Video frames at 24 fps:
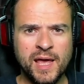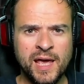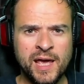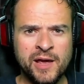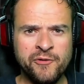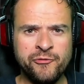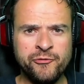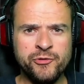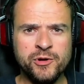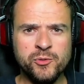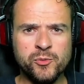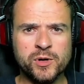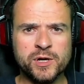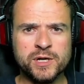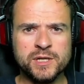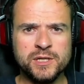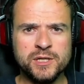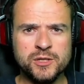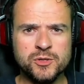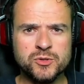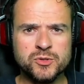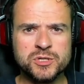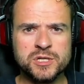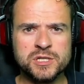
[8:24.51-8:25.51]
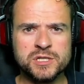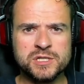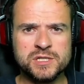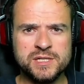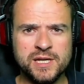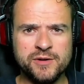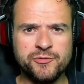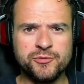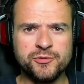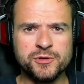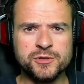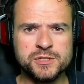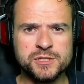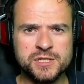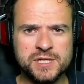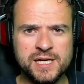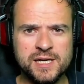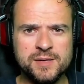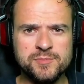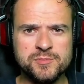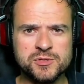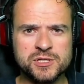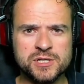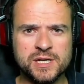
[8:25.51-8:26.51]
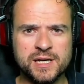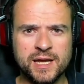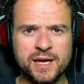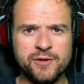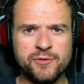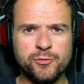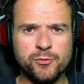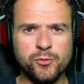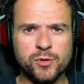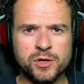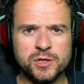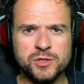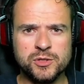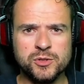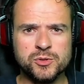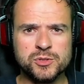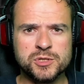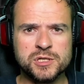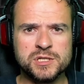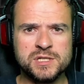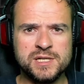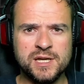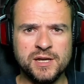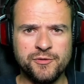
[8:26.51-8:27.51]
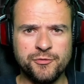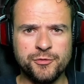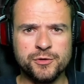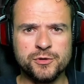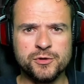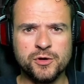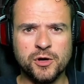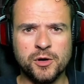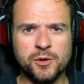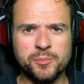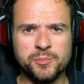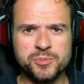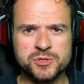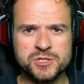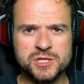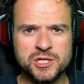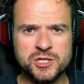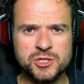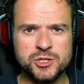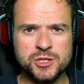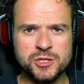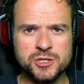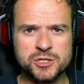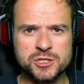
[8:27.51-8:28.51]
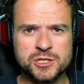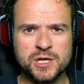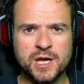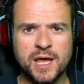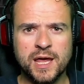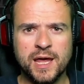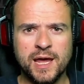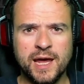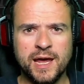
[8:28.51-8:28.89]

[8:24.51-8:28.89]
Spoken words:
Everyone uses different teams and everyone uses different compositions,